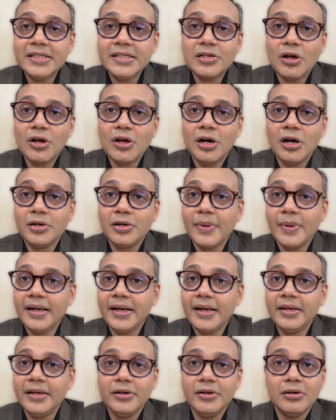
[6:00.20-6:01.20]
slot
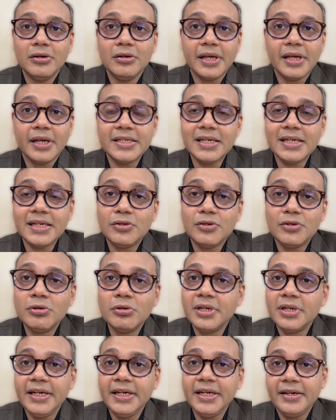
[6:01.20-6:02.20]
wherein kids are
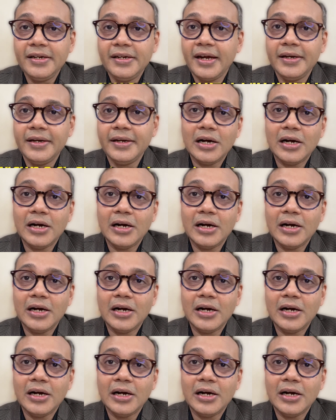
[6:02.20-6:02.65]
totally drained